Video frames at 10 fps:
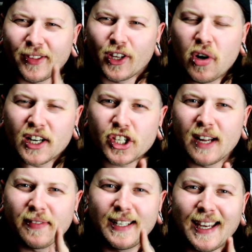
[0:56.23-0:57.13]
But the
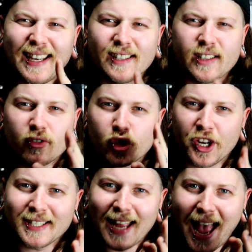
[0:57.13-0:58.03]
question of the day is,
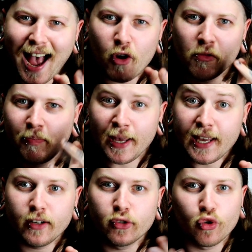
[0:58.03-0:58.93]
just how
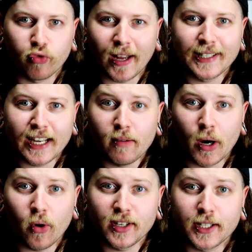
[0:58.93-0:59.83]
big do red-tailed
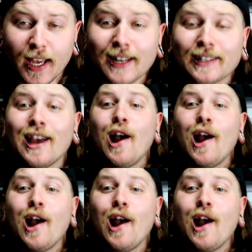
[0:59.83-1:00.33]
boas get?